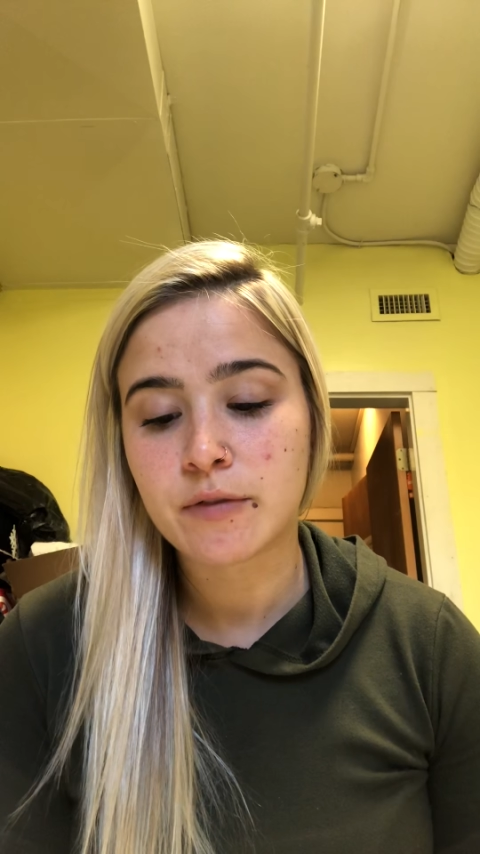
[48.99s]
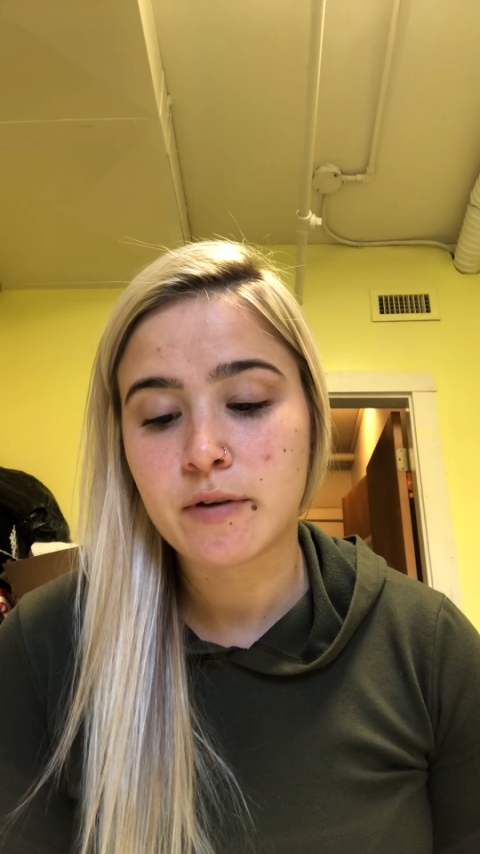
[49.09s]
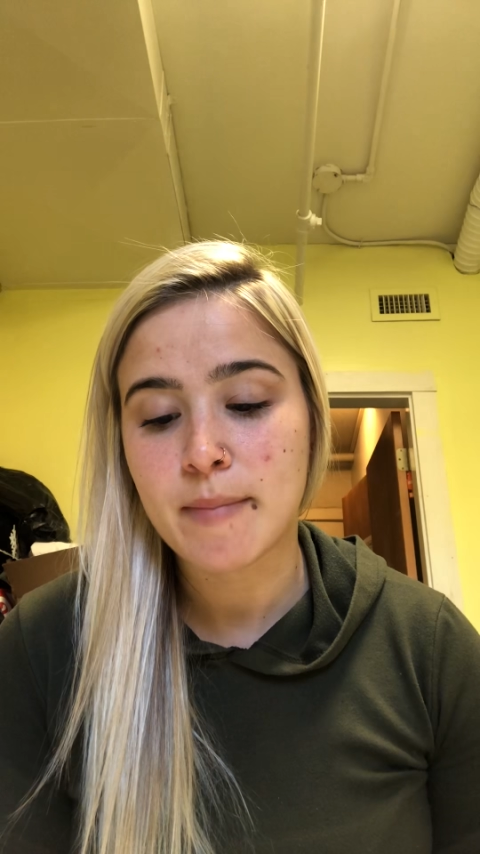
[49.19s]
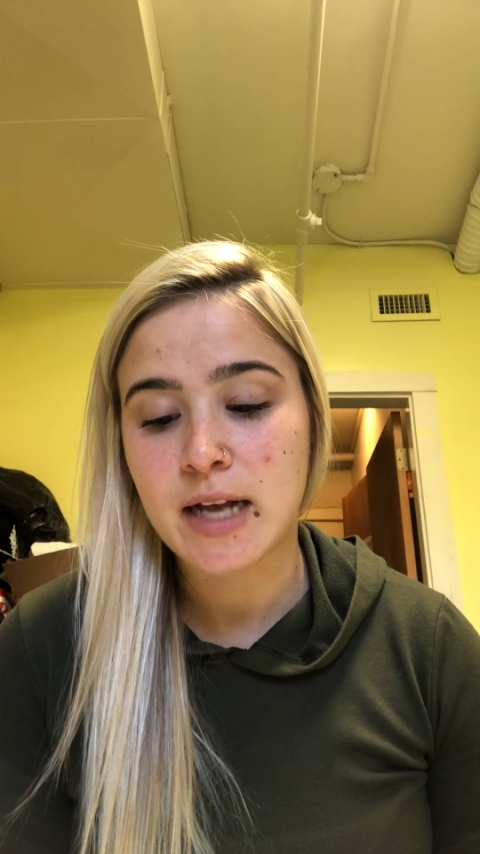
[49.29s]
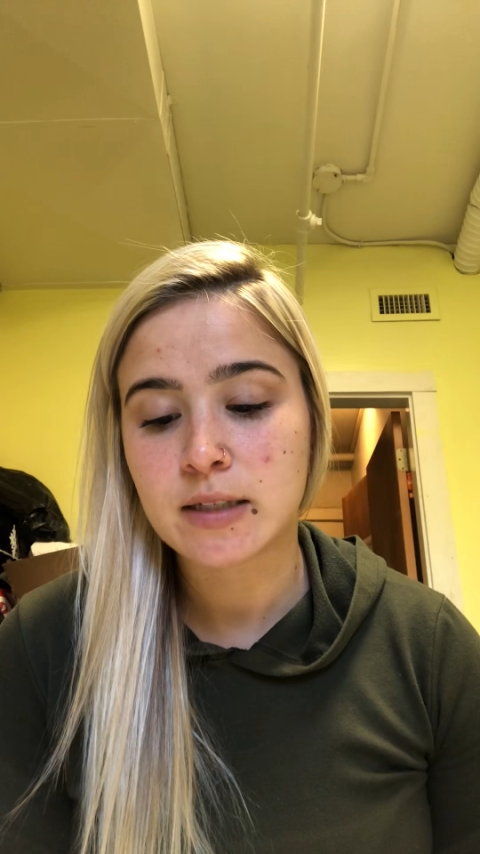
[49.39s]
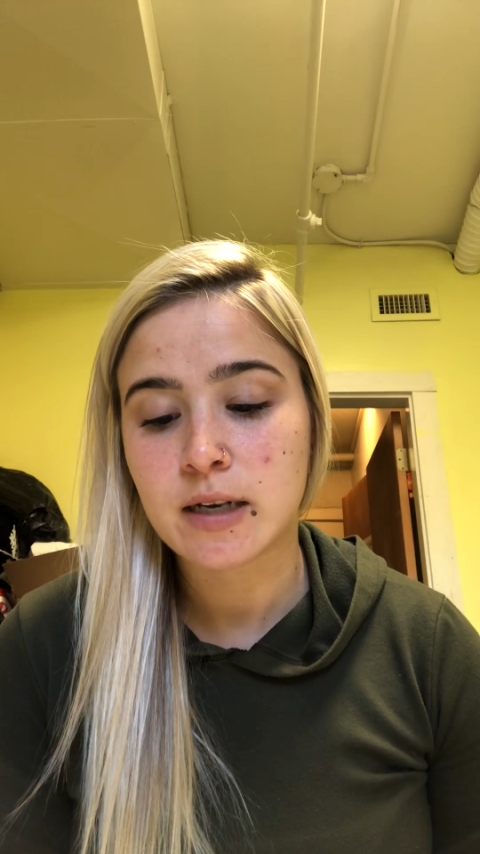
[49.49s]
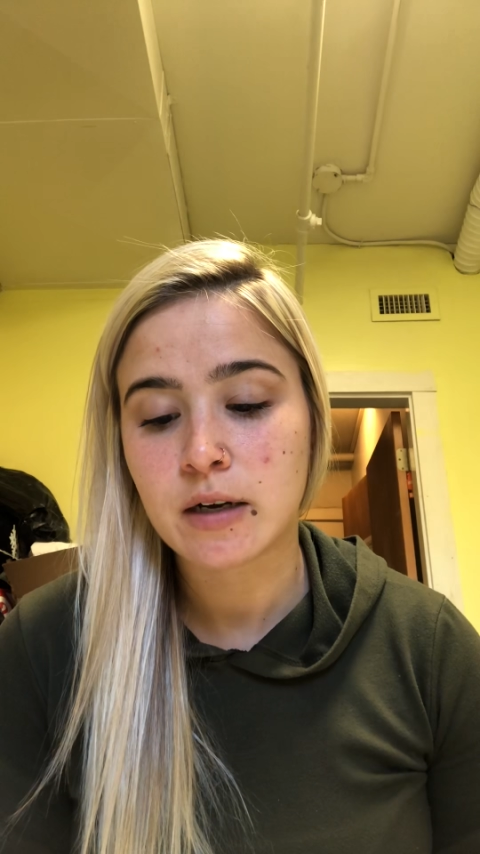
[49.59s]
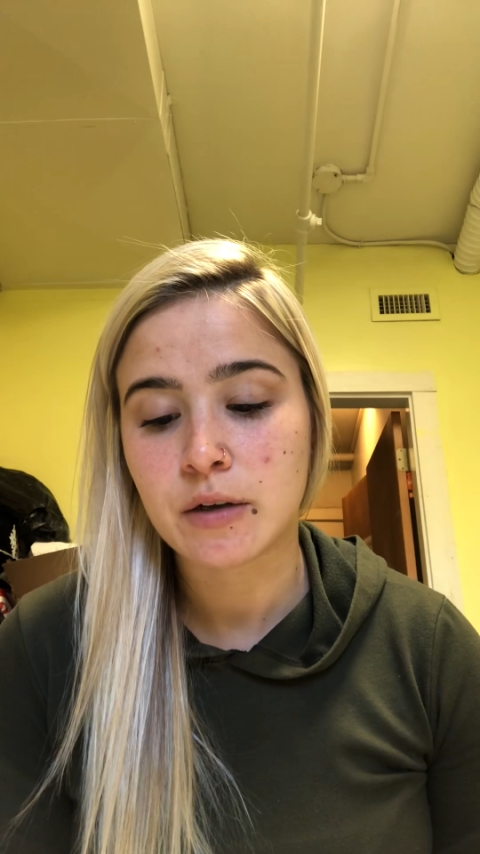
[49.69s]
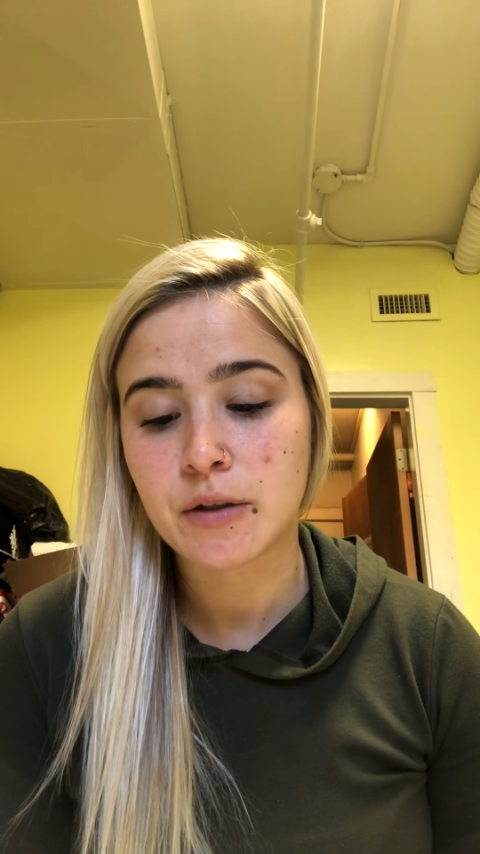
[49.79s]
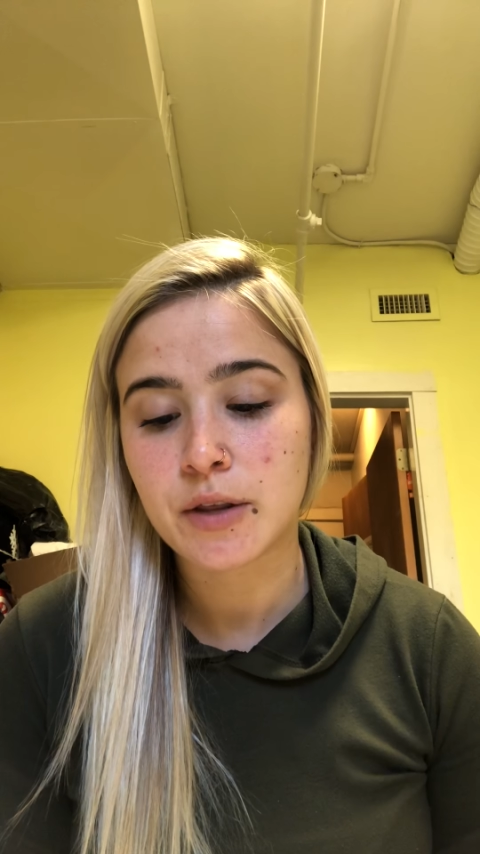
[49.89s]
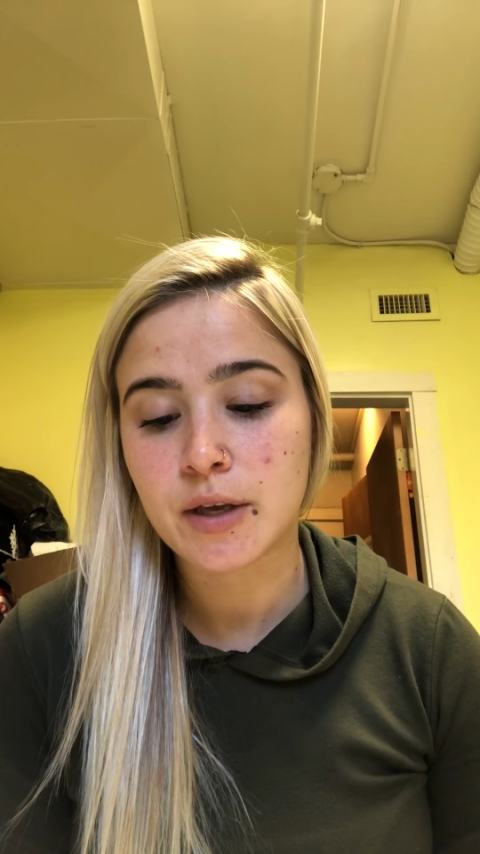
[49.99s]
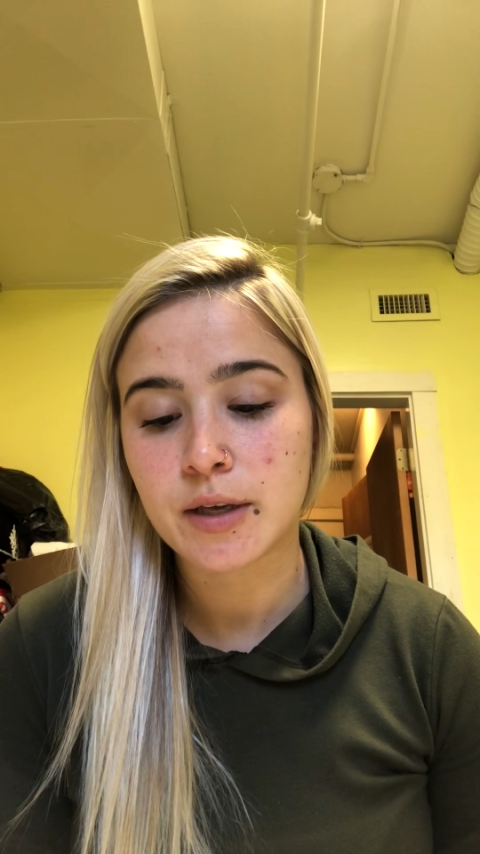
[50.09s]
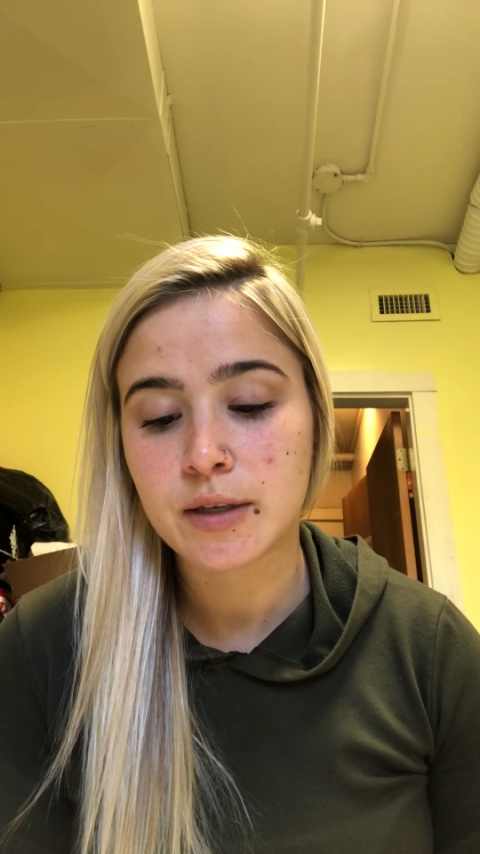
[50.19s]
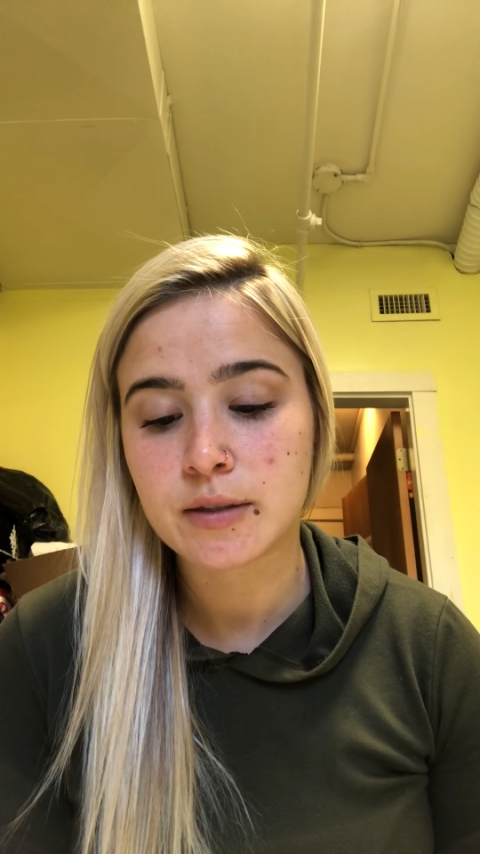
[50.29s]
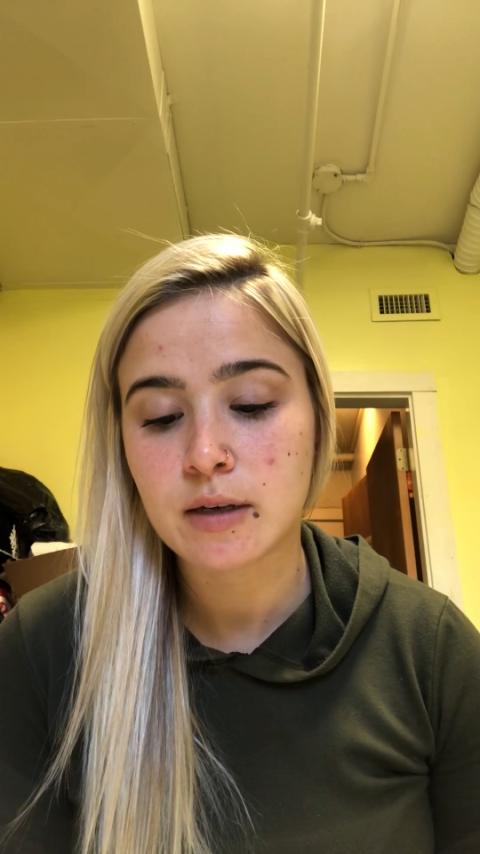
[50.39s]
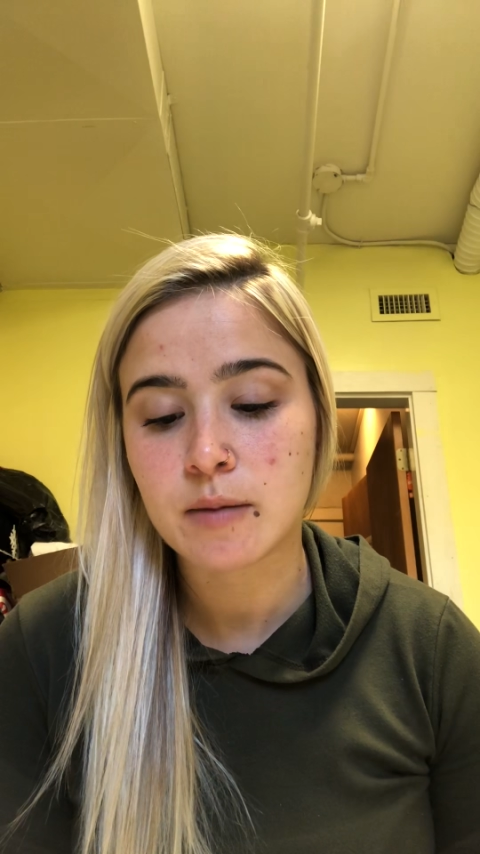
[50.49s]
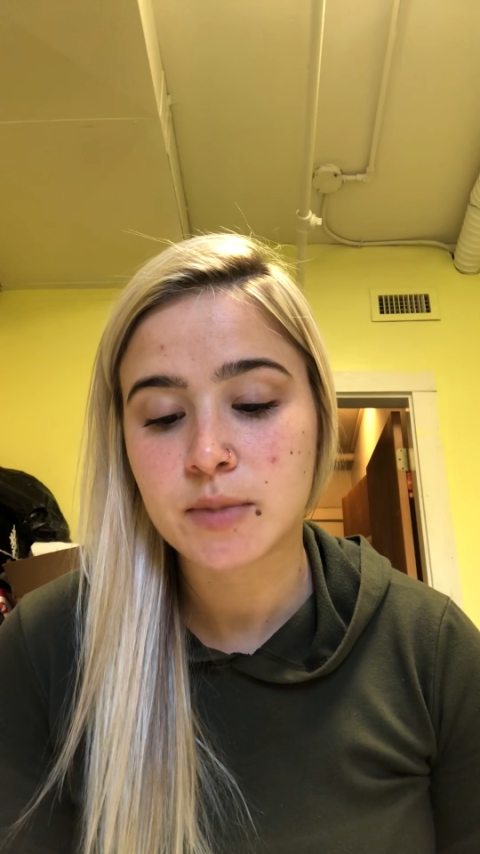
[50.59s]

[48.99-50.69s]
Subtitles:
for Mass Health is